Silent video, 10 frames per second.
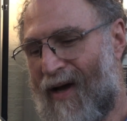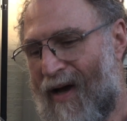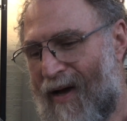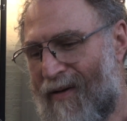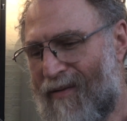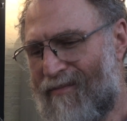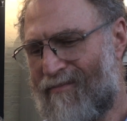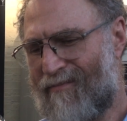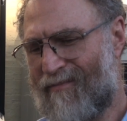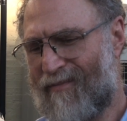
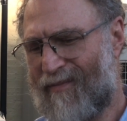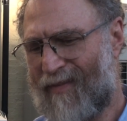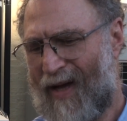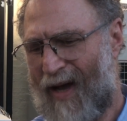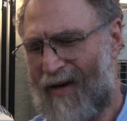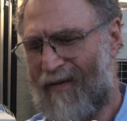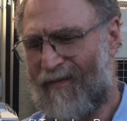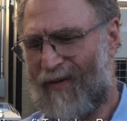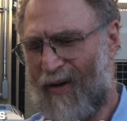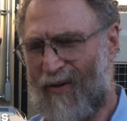um, kind
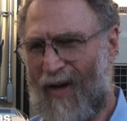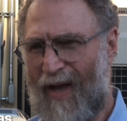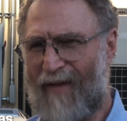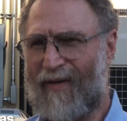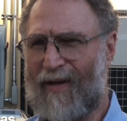of don't have